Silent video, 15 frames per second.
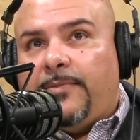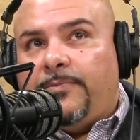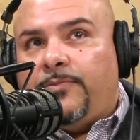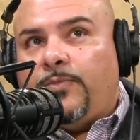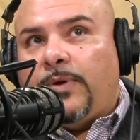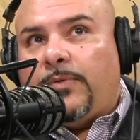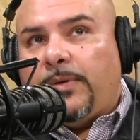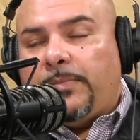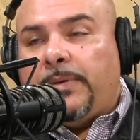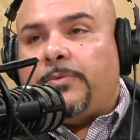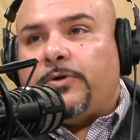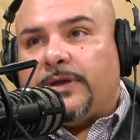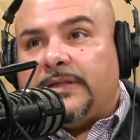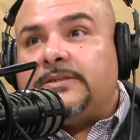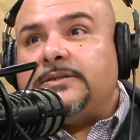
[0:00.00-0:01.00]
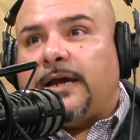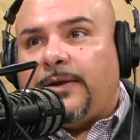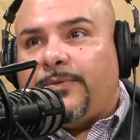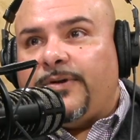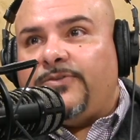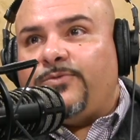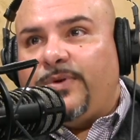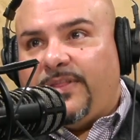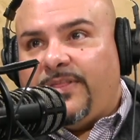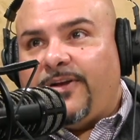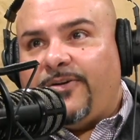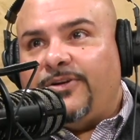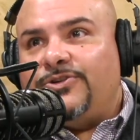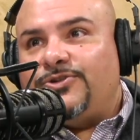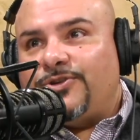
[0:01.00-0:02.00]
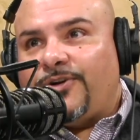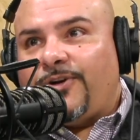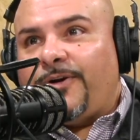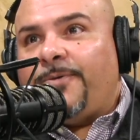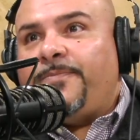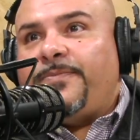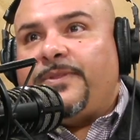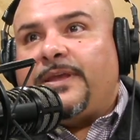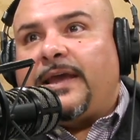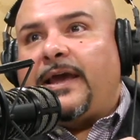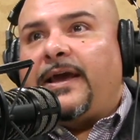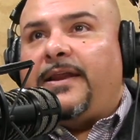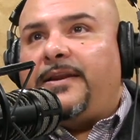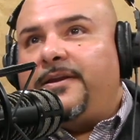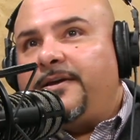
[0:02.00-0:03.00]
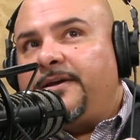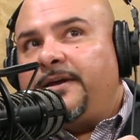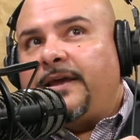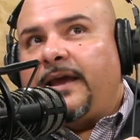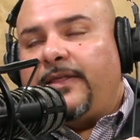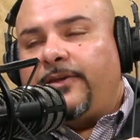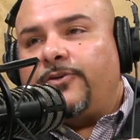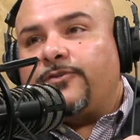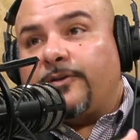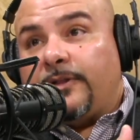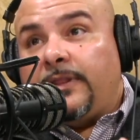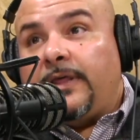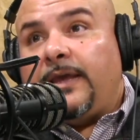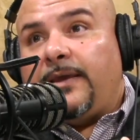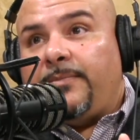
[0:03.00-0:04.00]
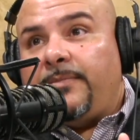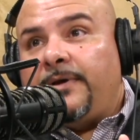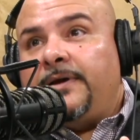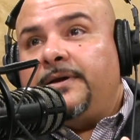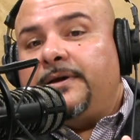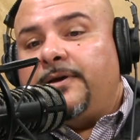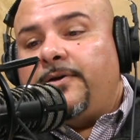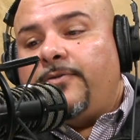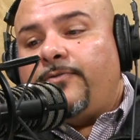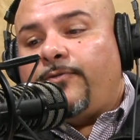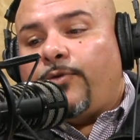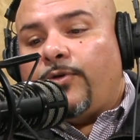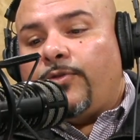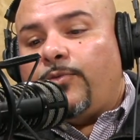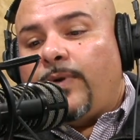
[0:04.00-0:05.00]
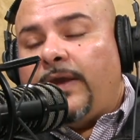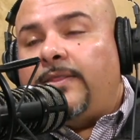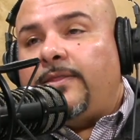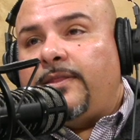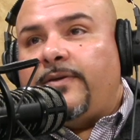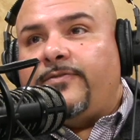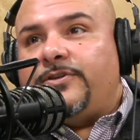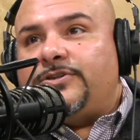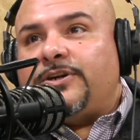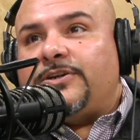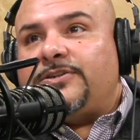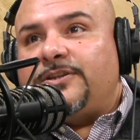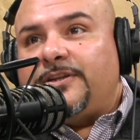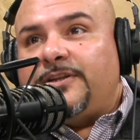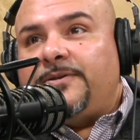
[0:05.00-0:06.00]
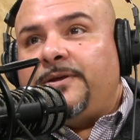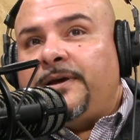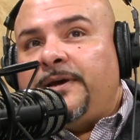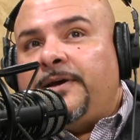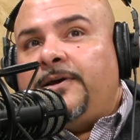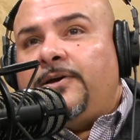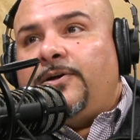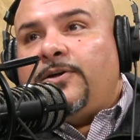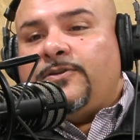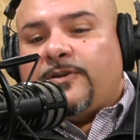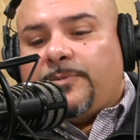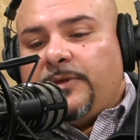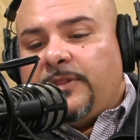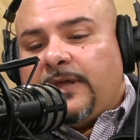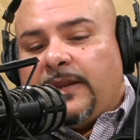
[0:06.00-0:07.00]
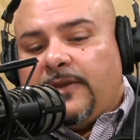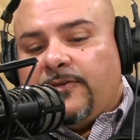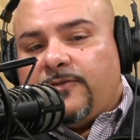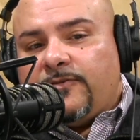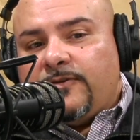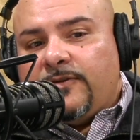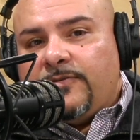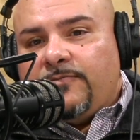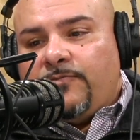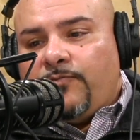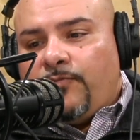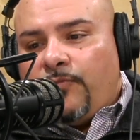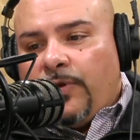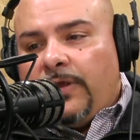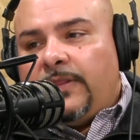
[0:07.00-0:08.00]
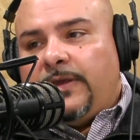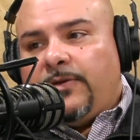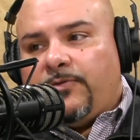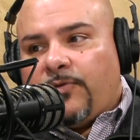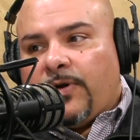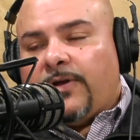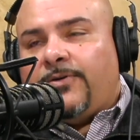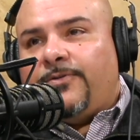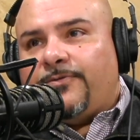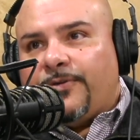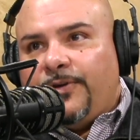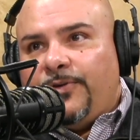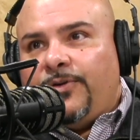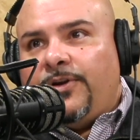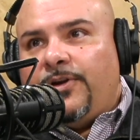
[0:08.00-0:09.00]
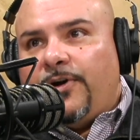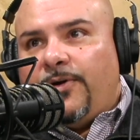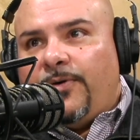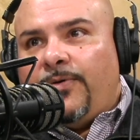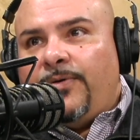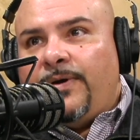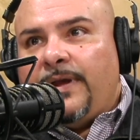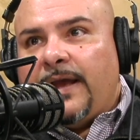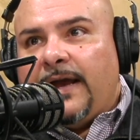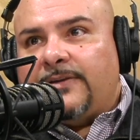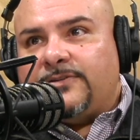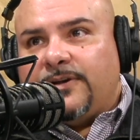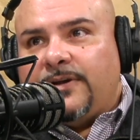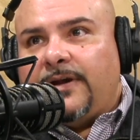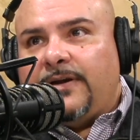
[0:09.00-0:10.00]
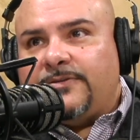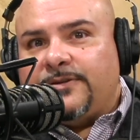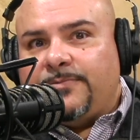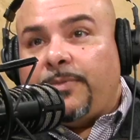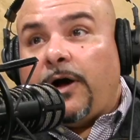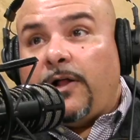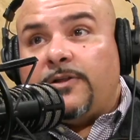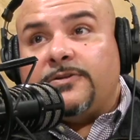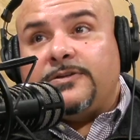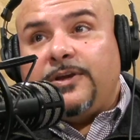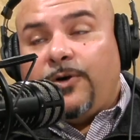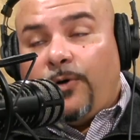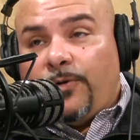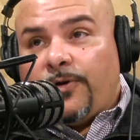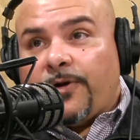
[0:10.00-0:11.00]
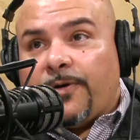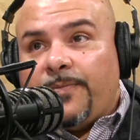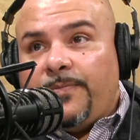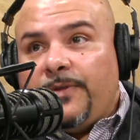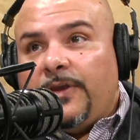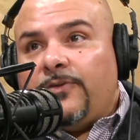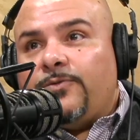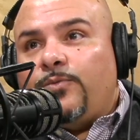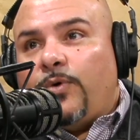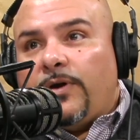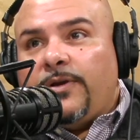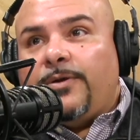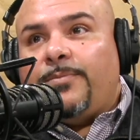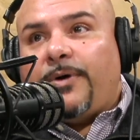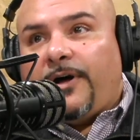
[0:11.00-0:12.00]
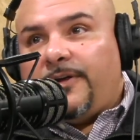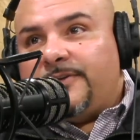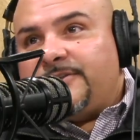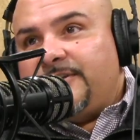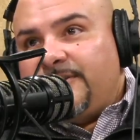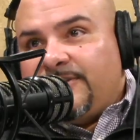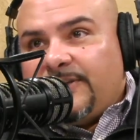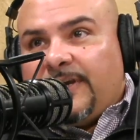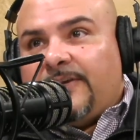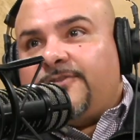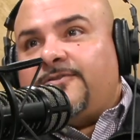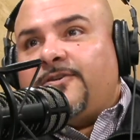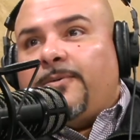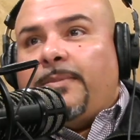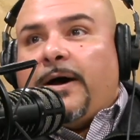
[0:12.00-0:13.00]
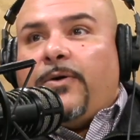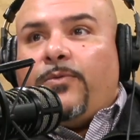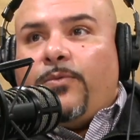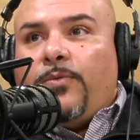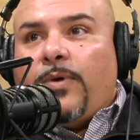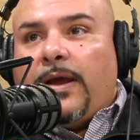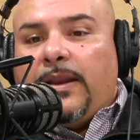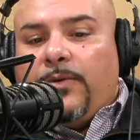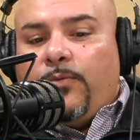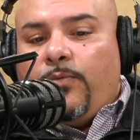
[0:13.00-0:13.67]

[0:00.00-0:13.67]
when people get sideways with their insurer, and there's a claim for the way that they've adjusted it. Something that is really critical for you to know as a policy holder is what your policy says about when